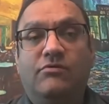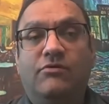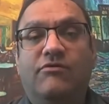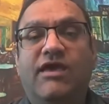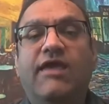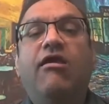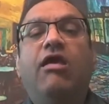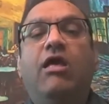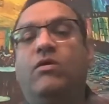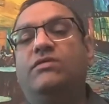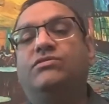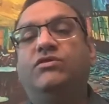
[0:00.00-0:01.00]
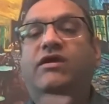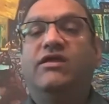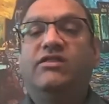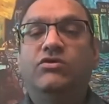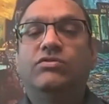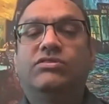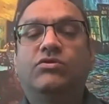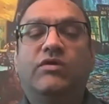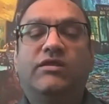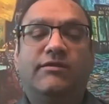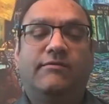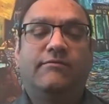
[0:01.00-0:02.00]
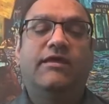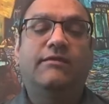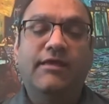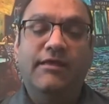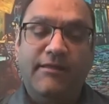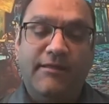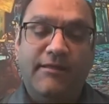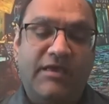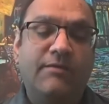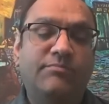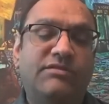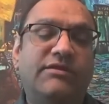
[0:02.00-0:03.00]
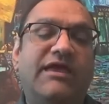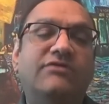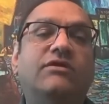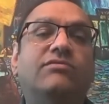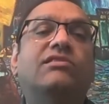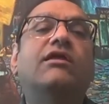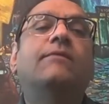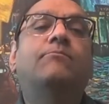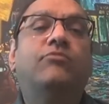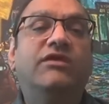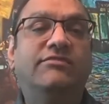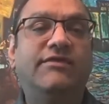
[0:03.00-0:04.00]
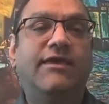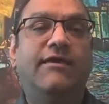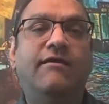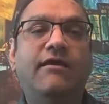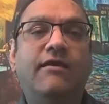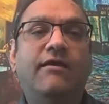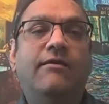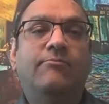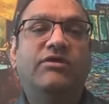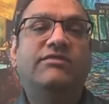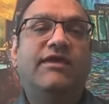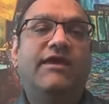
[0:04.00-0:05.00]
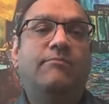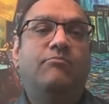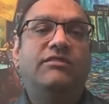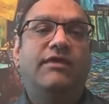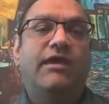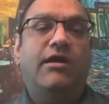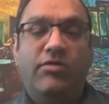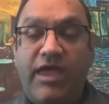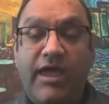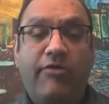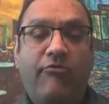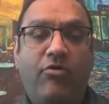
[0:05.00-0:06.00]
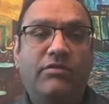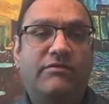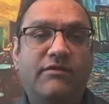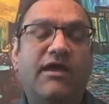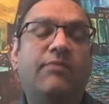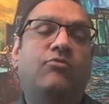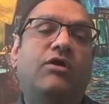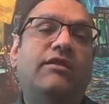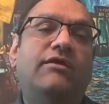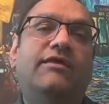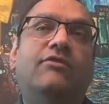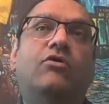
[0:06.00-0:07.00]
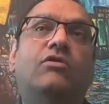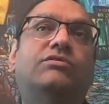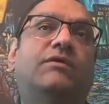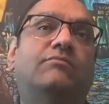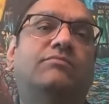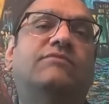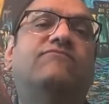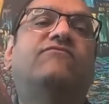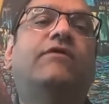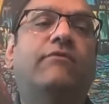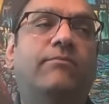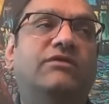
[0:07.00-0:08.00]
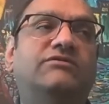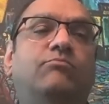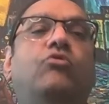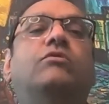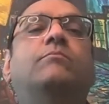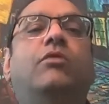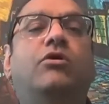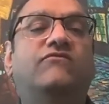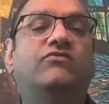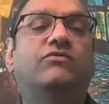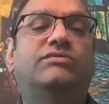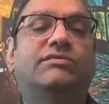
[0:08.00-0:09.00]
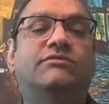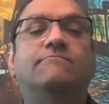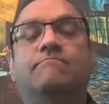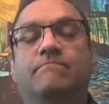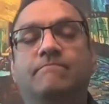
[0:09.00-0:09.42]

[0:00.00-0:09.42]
Okay, once you get used to it, it becomes it's like breathing in, breathing out air all the time, right? It also becomes a very much important part of your system.